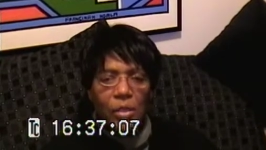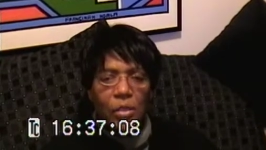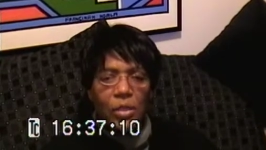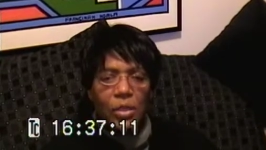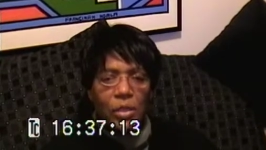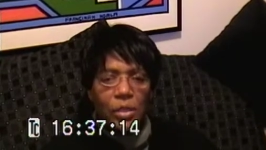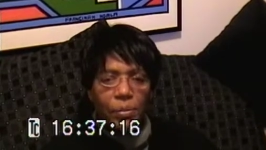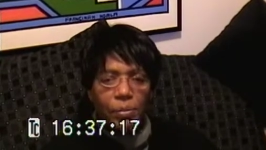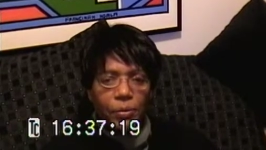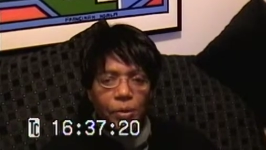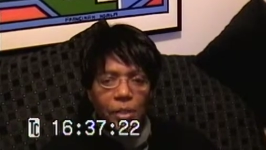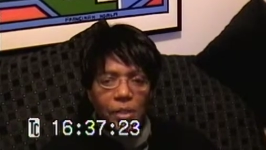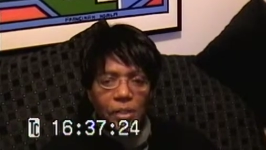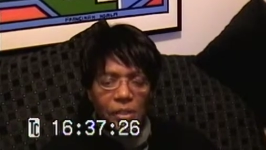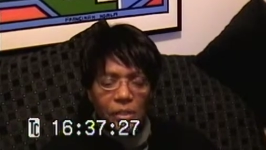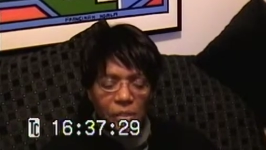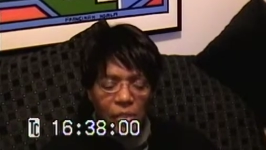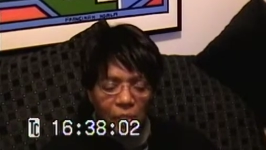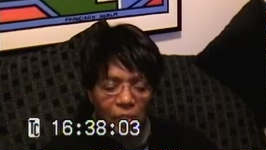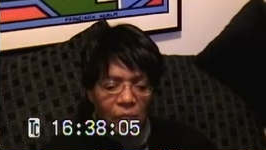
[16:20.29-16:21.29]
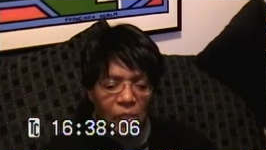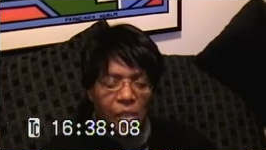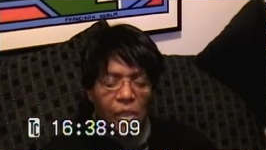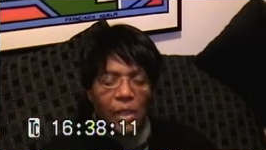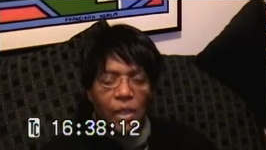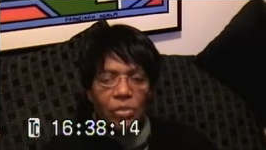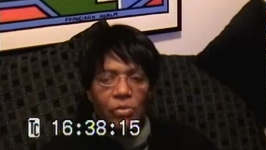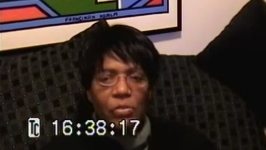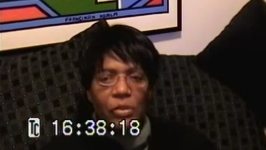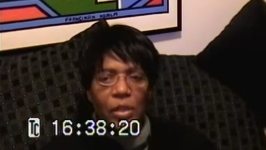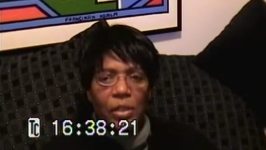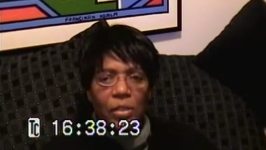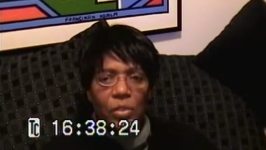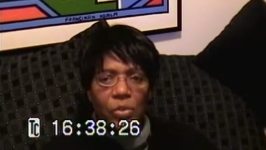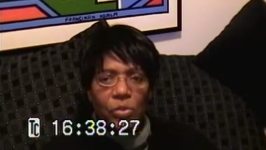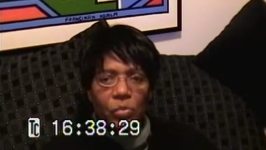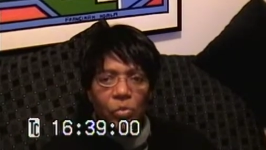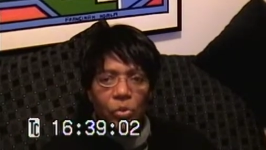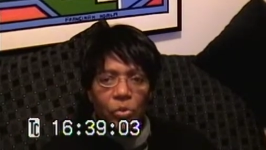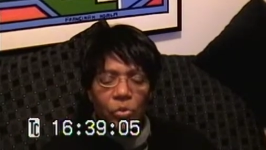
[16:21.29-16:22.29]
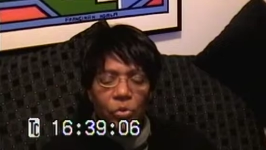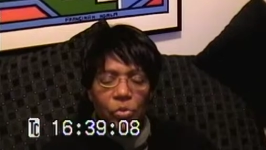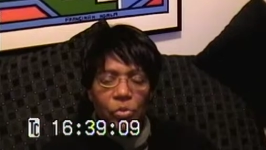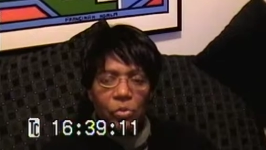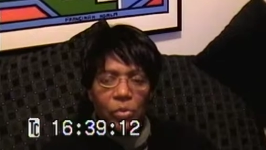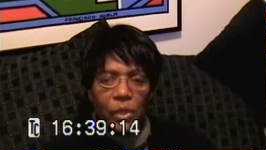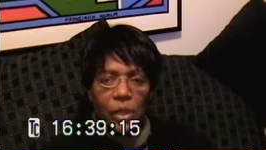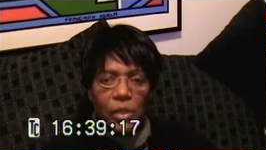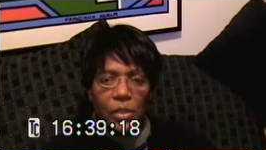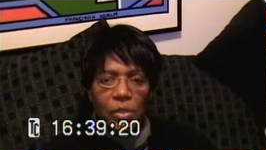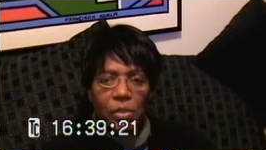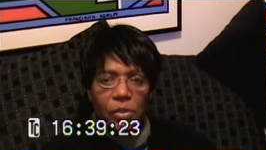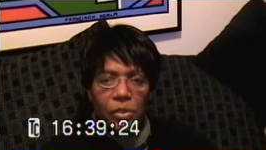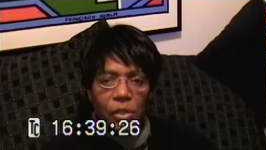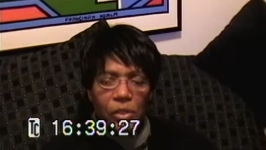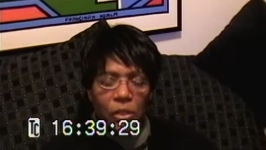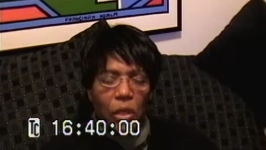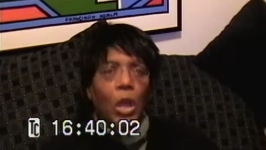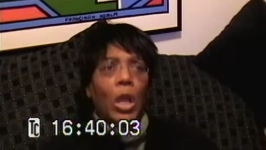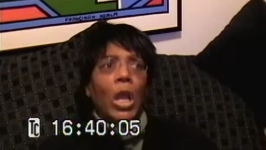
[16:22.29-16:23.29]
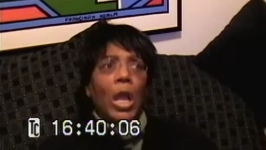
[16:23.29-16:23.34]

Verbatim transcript: Then the appraiser said the contract is worth two ninety six,